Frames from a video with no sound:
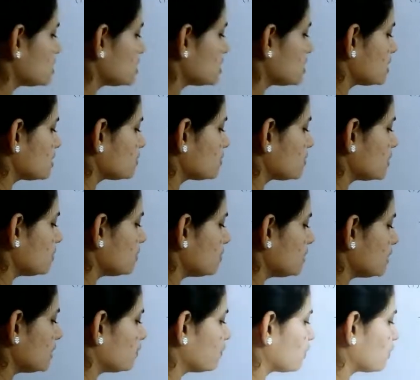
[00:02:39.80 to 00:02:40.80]
set will
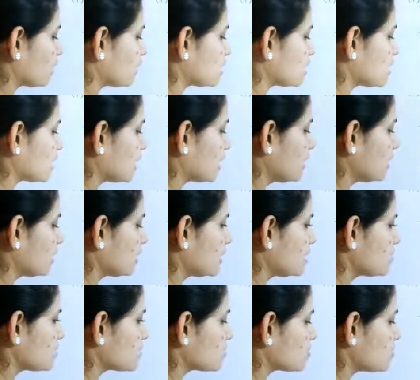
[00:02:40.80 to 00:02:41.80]
be, for the second
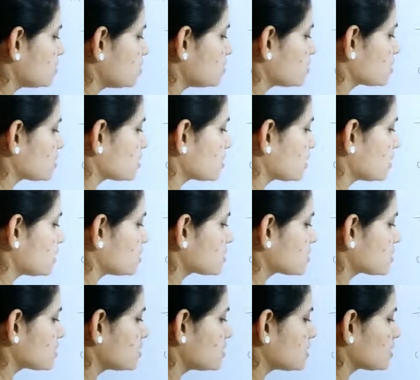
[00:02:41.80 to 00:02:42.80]
case, the solution
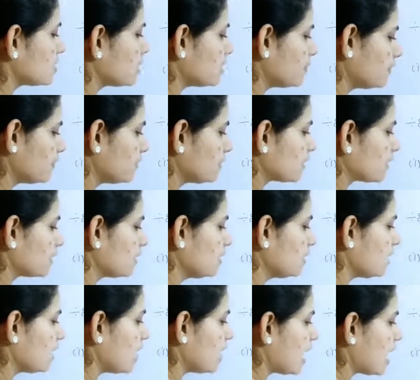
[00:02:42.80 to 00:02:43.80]
case is
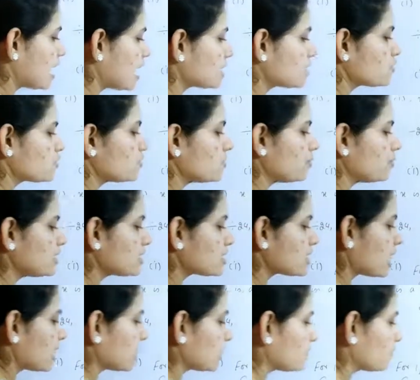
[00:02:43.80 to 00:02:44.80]
differing and it will be
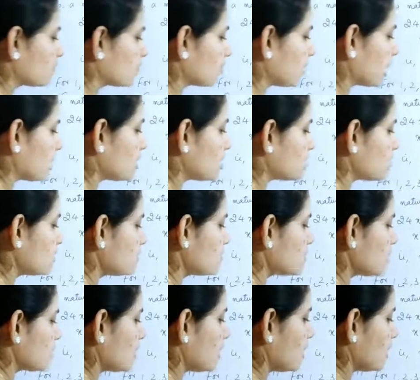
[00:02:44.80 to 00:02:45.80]
starting from
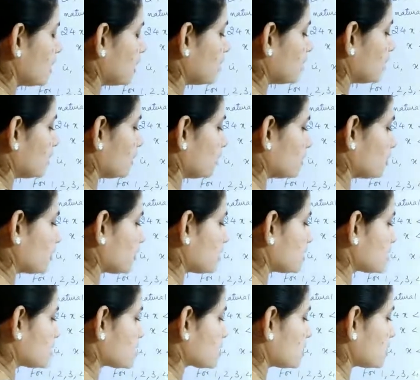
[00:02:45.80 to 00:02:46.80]
negatives. You
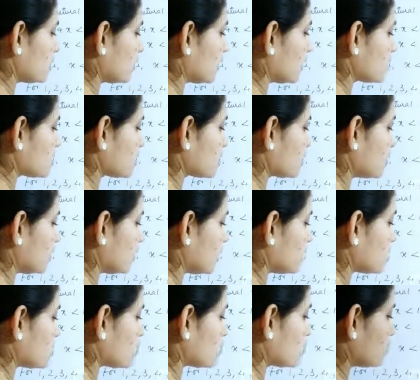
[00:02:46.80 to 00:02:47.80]
can just say minus 3,
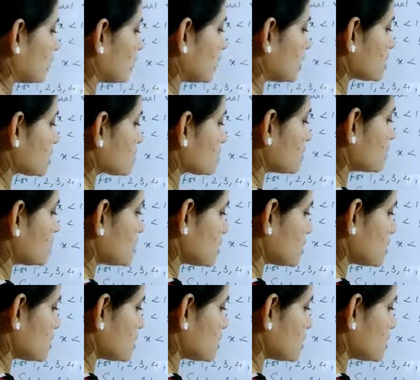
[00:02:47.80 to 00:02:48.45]
minus 2, minus 1,